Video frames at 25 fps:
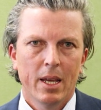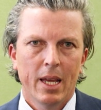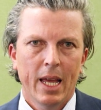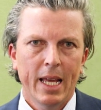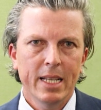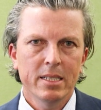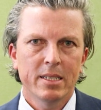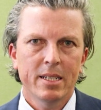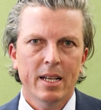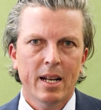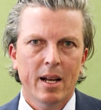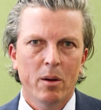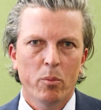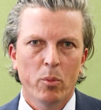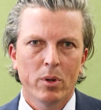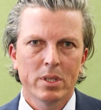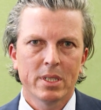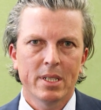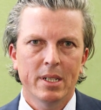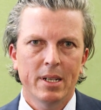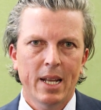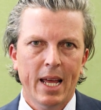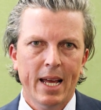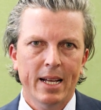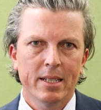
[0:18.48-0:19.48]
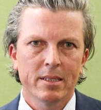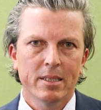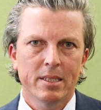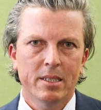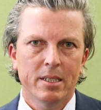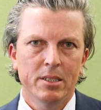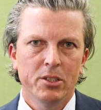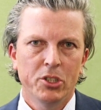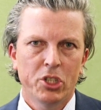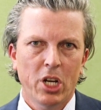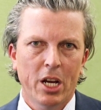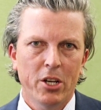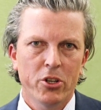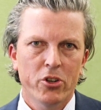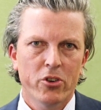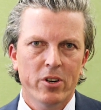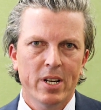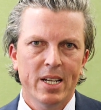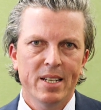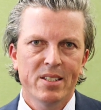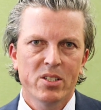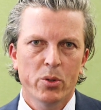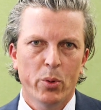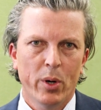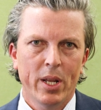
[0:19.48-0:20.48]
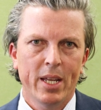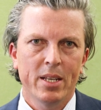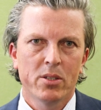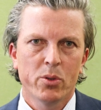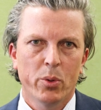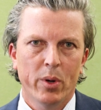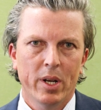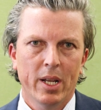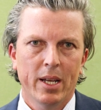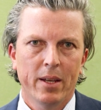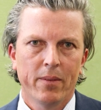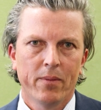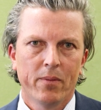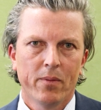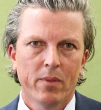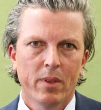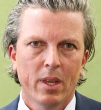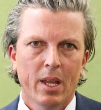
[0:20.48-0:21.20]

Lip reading: NZUP was announced in January 2020